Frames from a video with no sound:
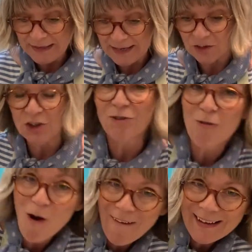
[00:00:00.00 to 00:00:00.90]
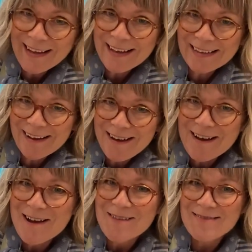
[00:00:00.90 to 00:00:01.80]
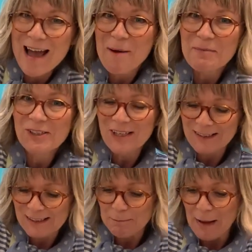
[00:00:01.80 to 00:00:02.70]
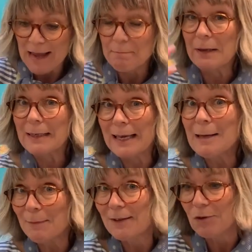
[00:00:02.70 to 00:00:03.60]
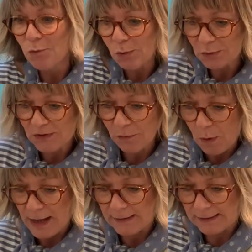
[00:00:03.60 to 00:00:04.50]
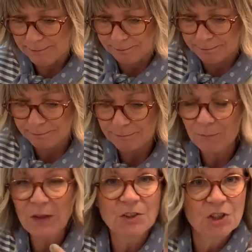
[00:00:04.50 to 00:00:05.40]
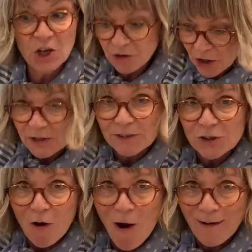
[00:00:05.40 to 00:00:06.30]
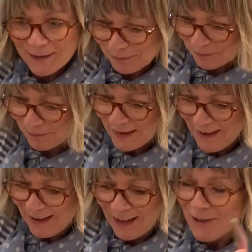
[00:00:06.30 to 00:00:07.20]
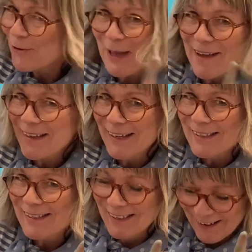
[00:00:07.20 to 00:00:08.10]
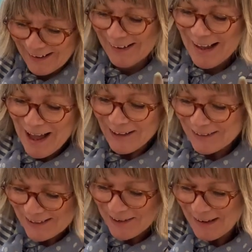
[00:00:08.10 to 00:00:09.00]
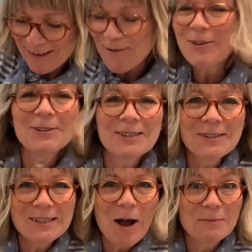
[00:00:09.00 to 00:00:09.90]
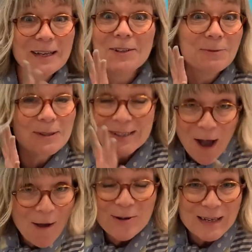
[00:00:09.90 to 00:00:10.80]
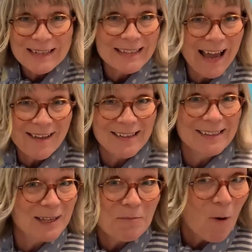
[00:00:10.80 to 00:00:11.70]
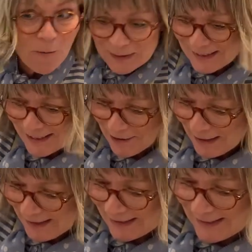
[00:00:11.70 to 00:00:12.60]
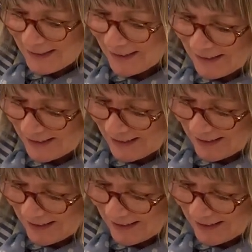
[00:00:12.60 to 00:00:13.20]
again, drying that magenta paint, but keeping the water wet. So don't over dry. You'll get this. You'll do it 1 or 2 times and you will totally get this, I promise you. It's just